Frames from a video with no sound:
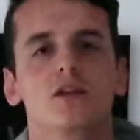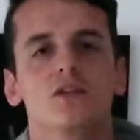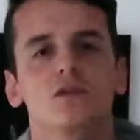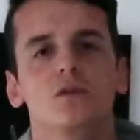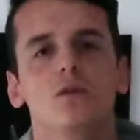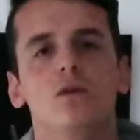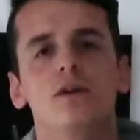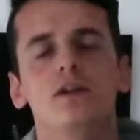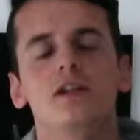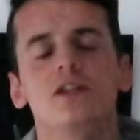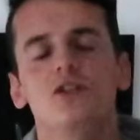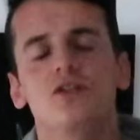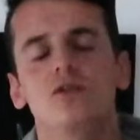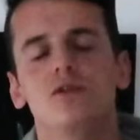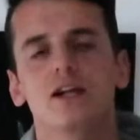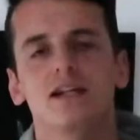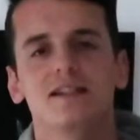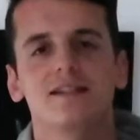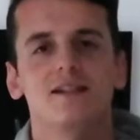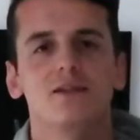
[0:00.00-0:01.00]
So one
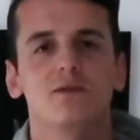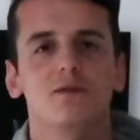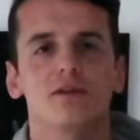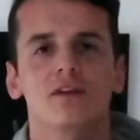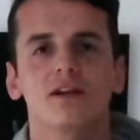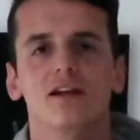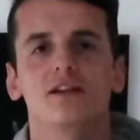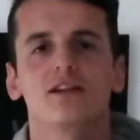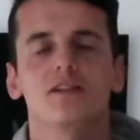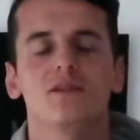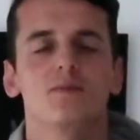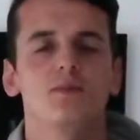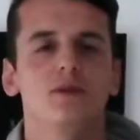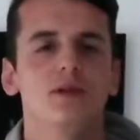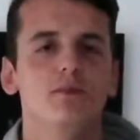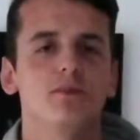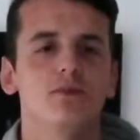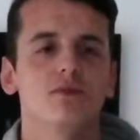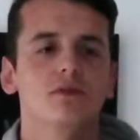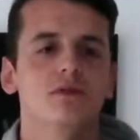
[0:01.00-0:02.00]
issue I see with that is
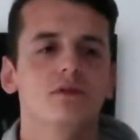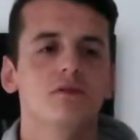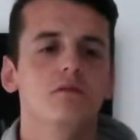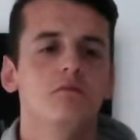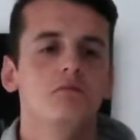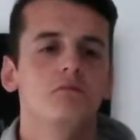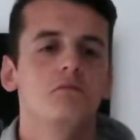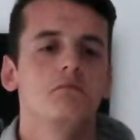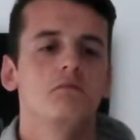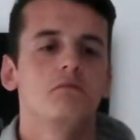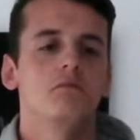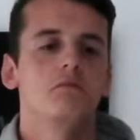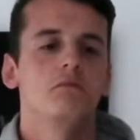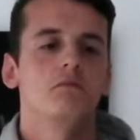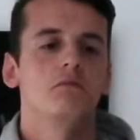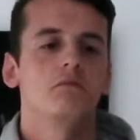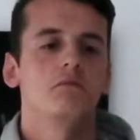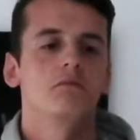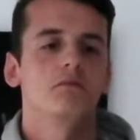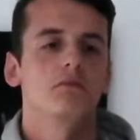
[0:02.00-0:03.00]
people
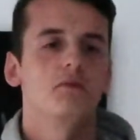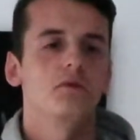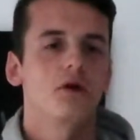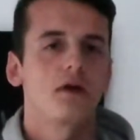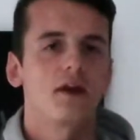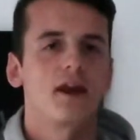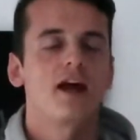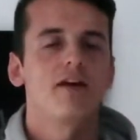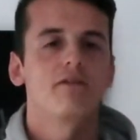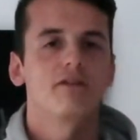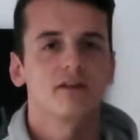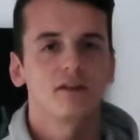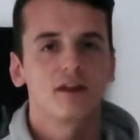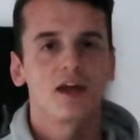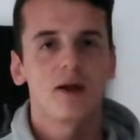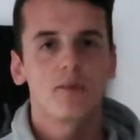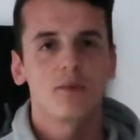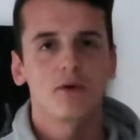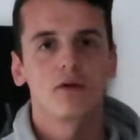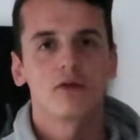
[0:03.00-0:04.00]
not having the
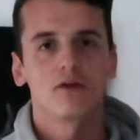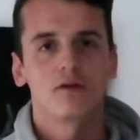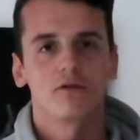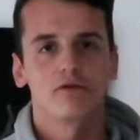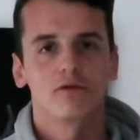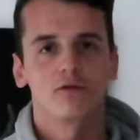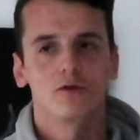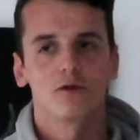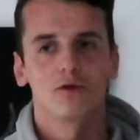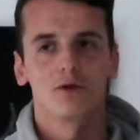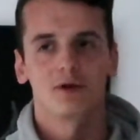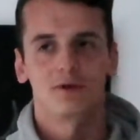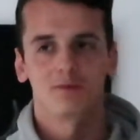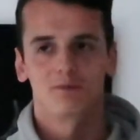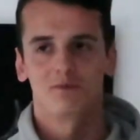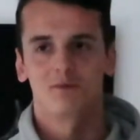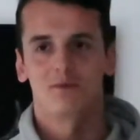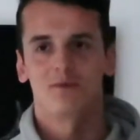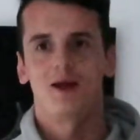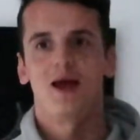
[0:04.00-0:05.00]
app on their phone and
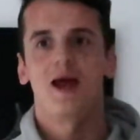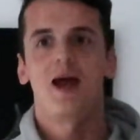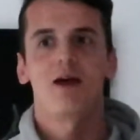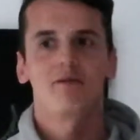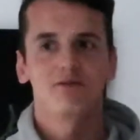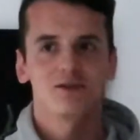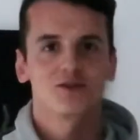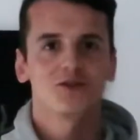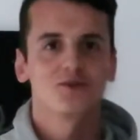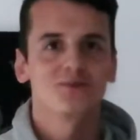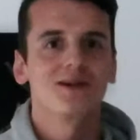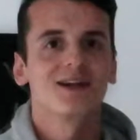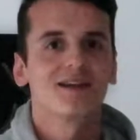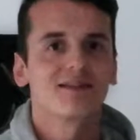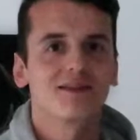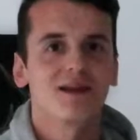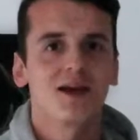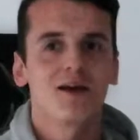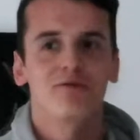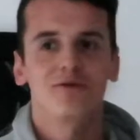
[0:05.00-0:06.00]
having to
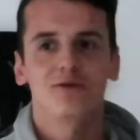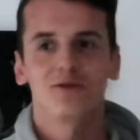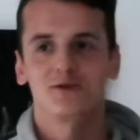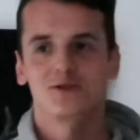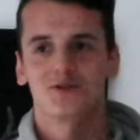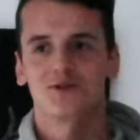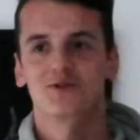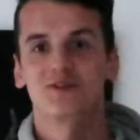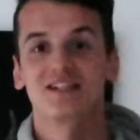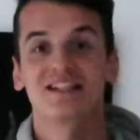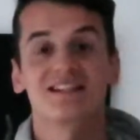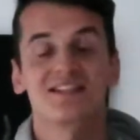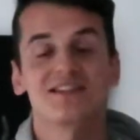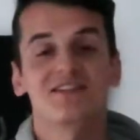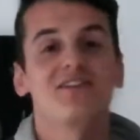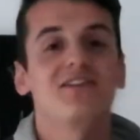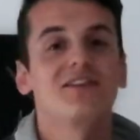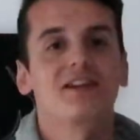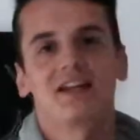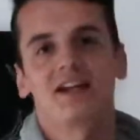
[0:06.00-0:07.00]
make the effort to
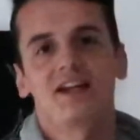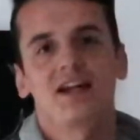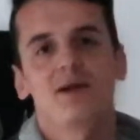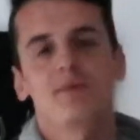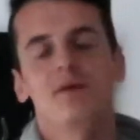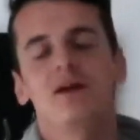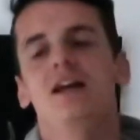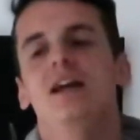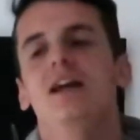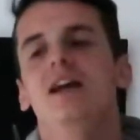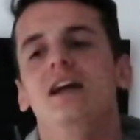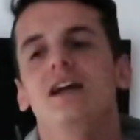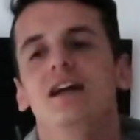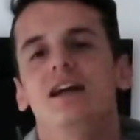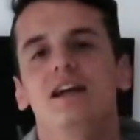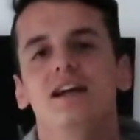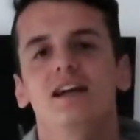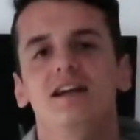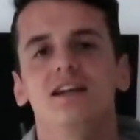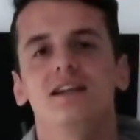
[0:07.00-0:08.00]
install that app.
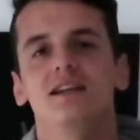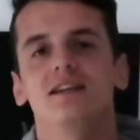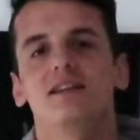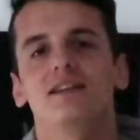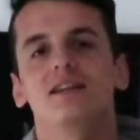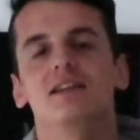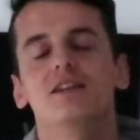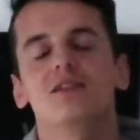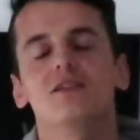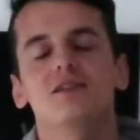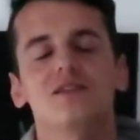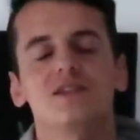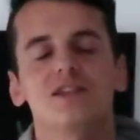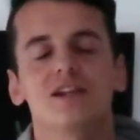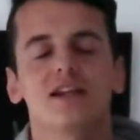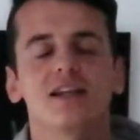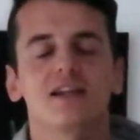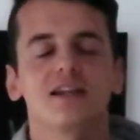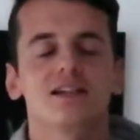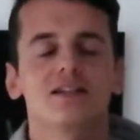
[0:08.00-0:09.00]
And it looks
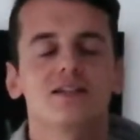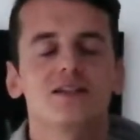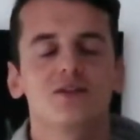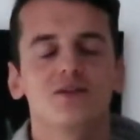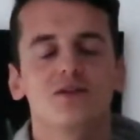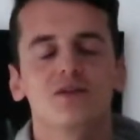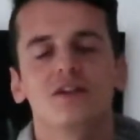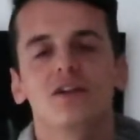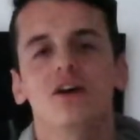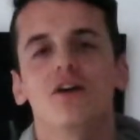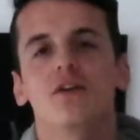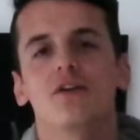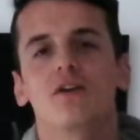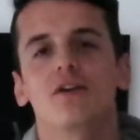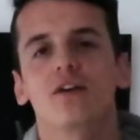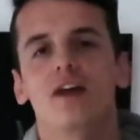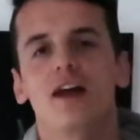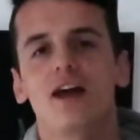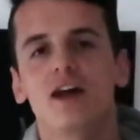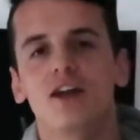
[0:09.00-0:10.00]
like it's only out
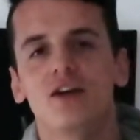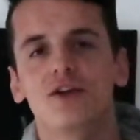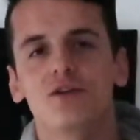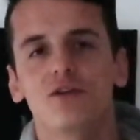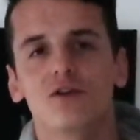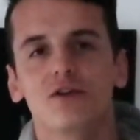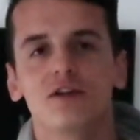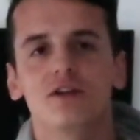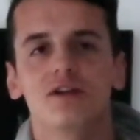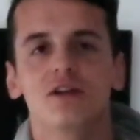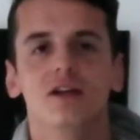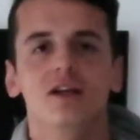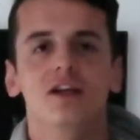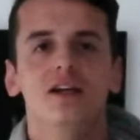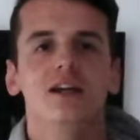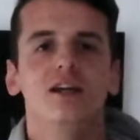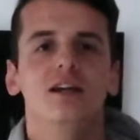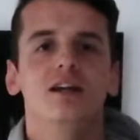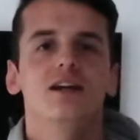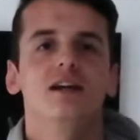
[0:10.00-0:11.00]
on Android.
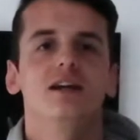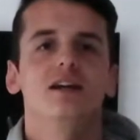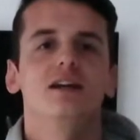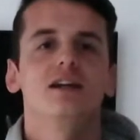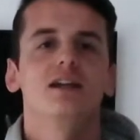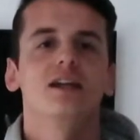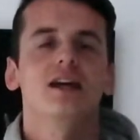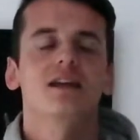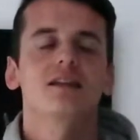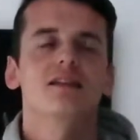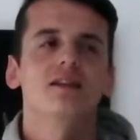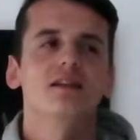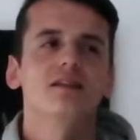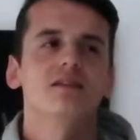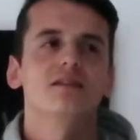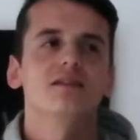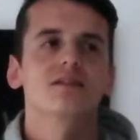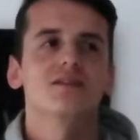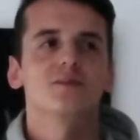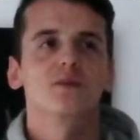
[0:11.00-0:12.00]
And I
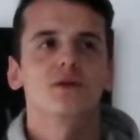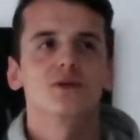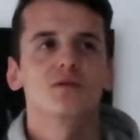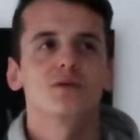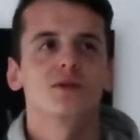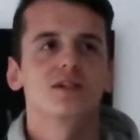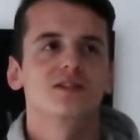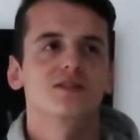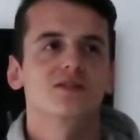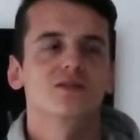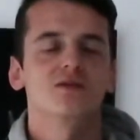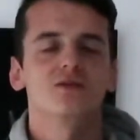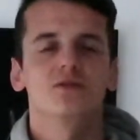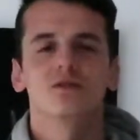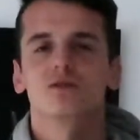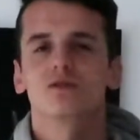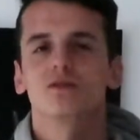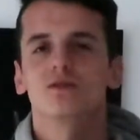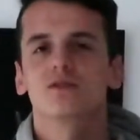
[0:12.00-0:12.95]
think there's better ways to do it.